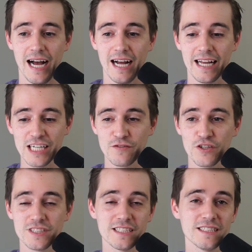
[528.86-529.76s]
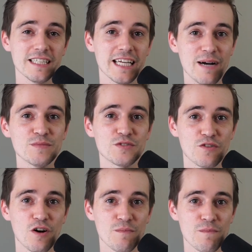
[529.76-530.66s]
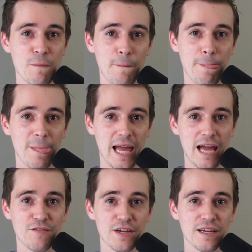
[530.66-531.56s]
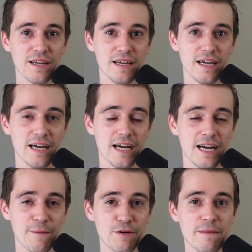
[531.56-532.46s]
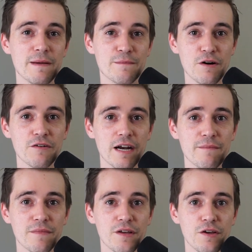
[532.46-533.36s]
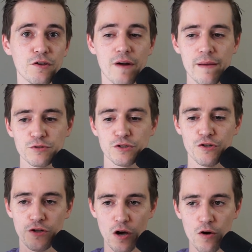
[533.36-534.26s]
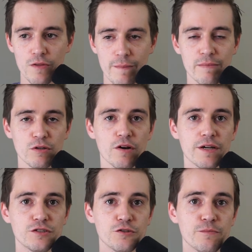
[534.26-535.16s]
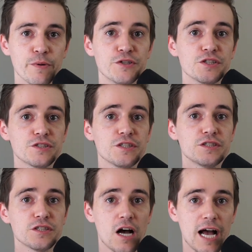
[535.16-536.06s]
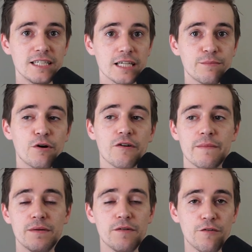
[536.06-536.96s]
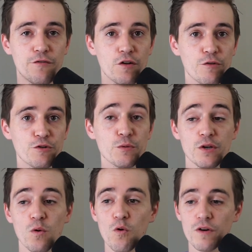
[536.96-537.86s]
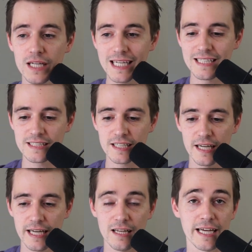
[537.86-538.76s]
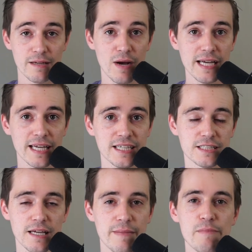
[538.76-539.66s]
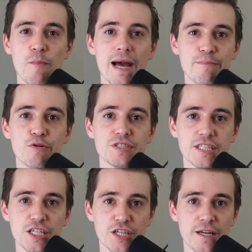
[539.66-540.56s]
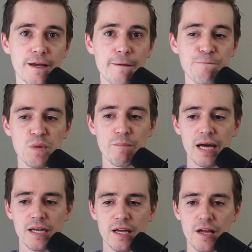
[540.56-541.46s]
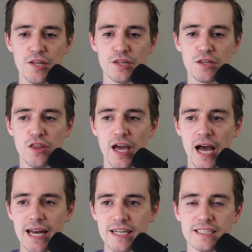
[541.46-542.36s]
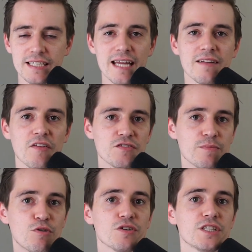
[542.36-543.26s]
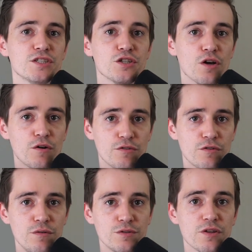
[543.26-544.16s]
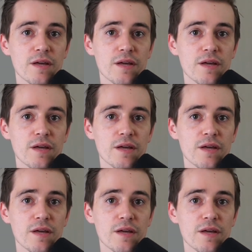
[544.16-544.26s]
Cash flow consistency comes from having a premium program. You're able to know that people are going to purchase this higher ticket program and follow through with it. Or at least, like in my case, people pay per session, but they're understanding that there's a process to go through, so they're